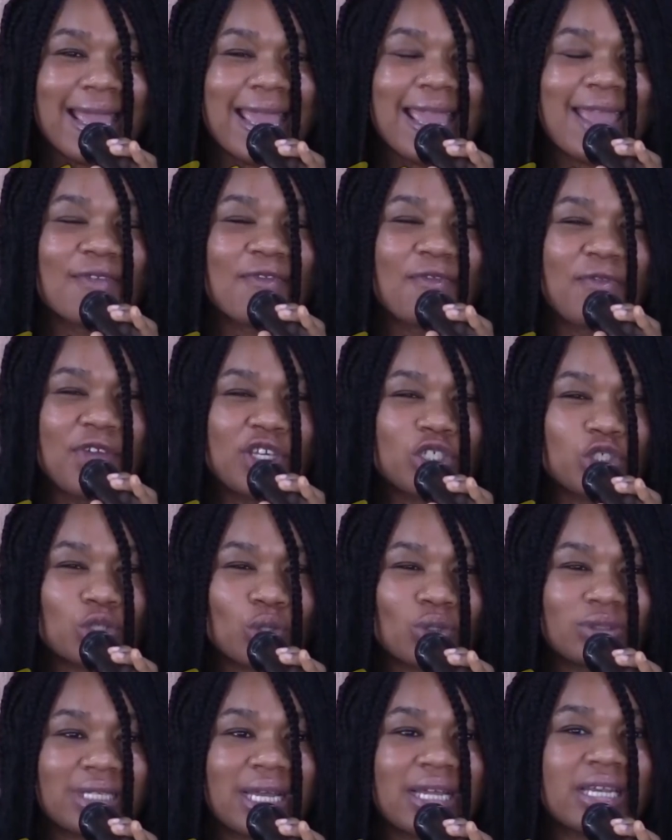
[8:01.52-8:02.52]
a
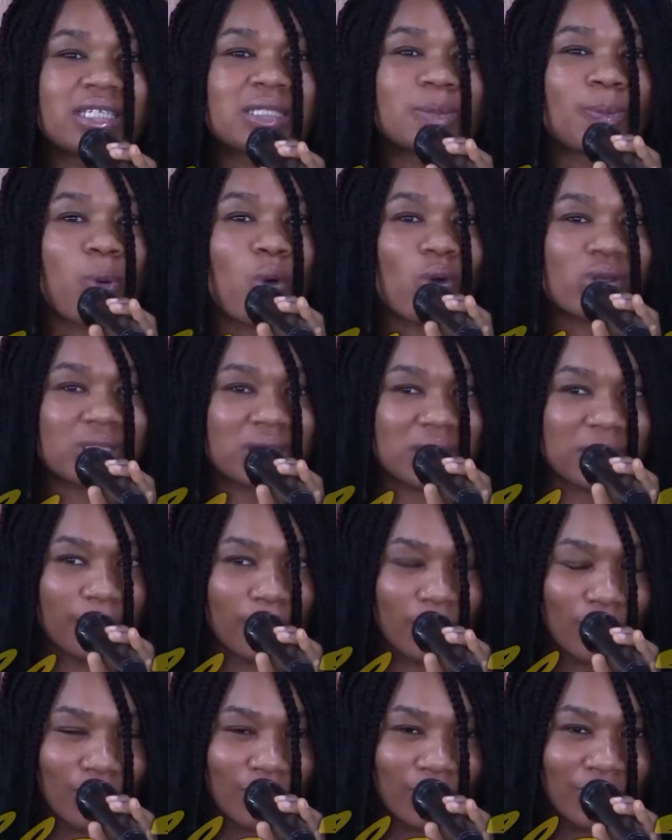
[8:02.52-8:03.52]
vision that is
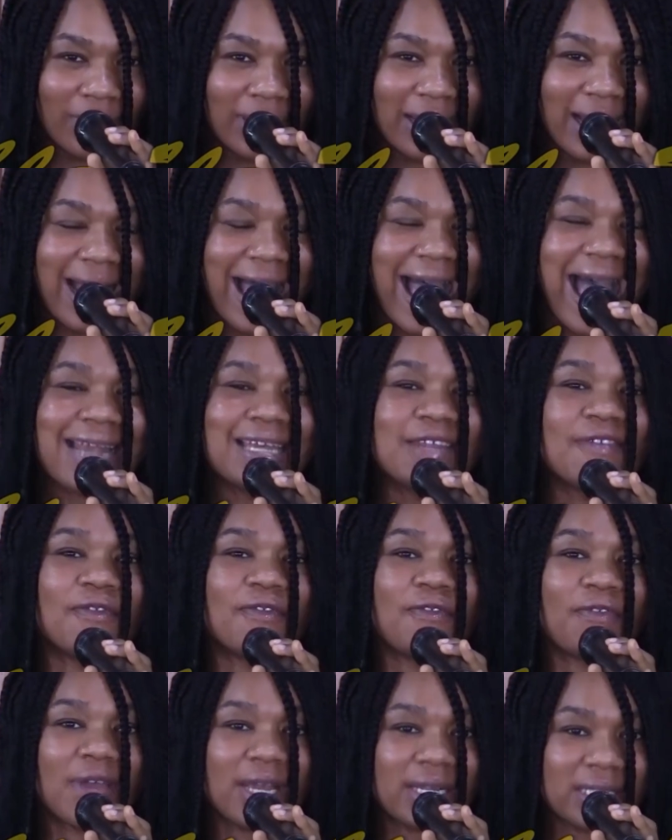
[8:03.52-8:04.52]
possible and
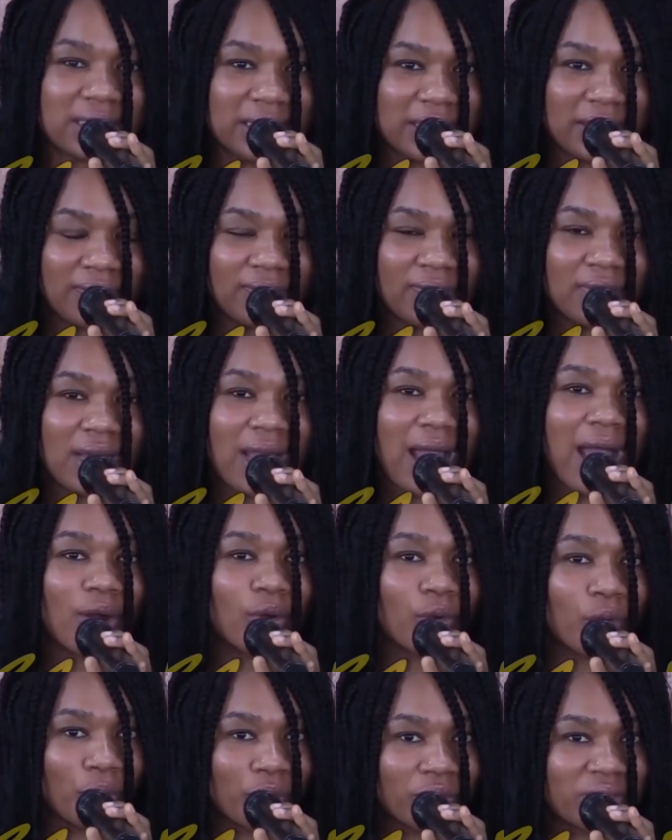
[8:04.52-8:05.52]
effective
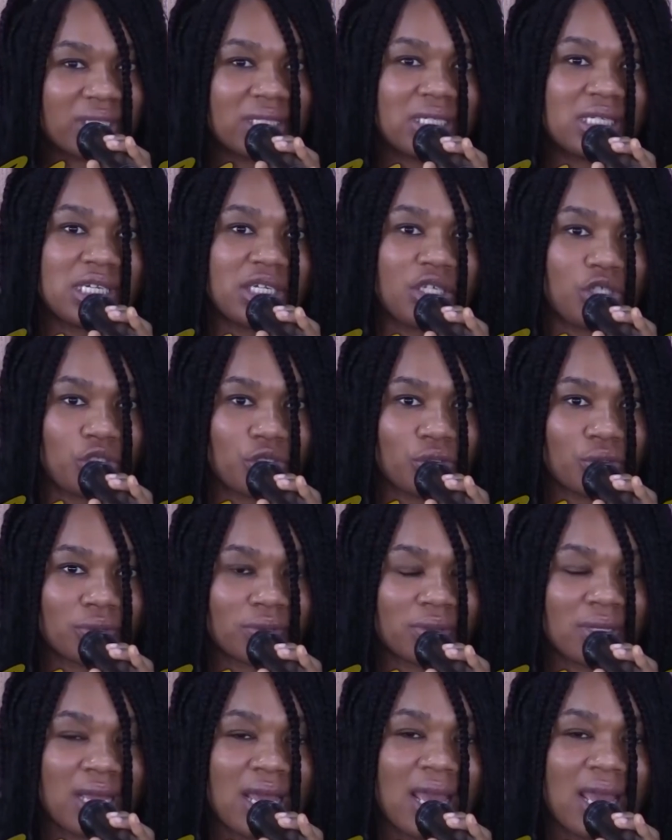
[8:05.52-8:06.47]
across the nation.